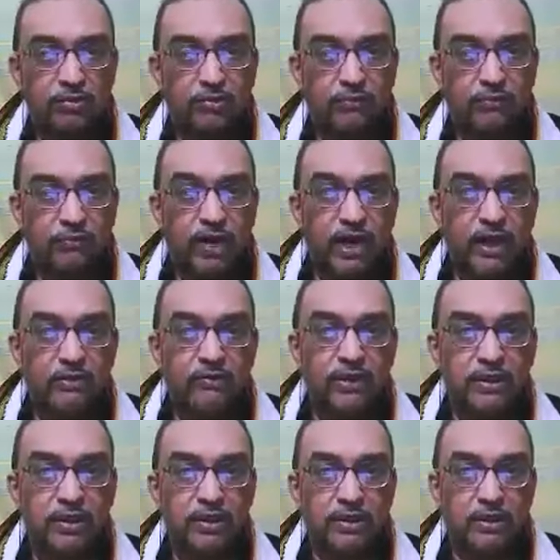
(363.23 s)
vie
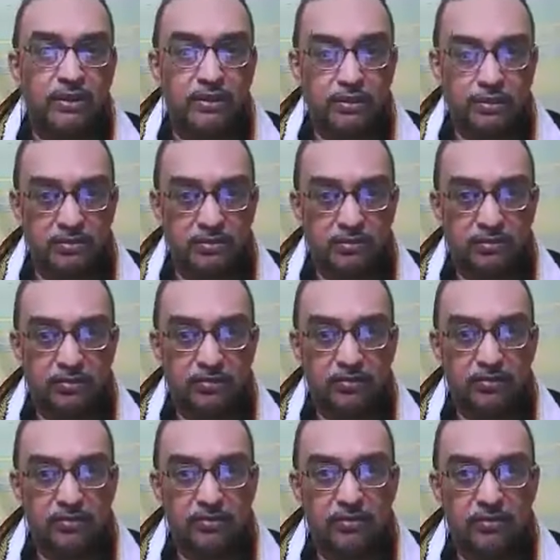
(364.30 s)
with each other
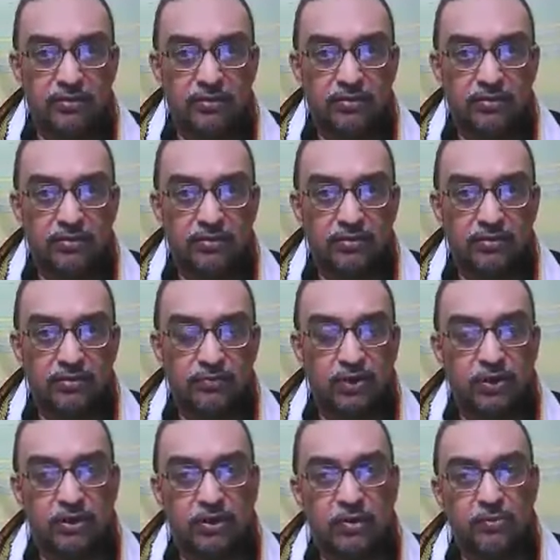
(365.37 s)

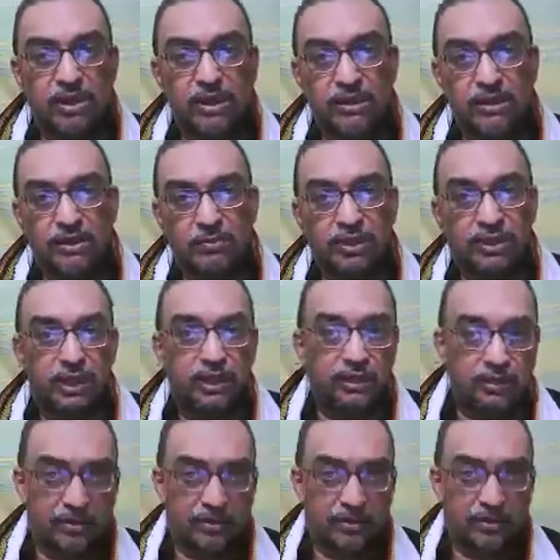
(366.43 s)
for domination of the
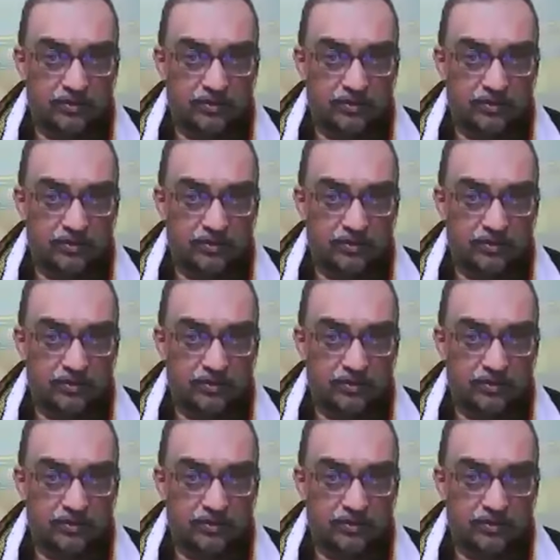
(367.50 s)
calendar.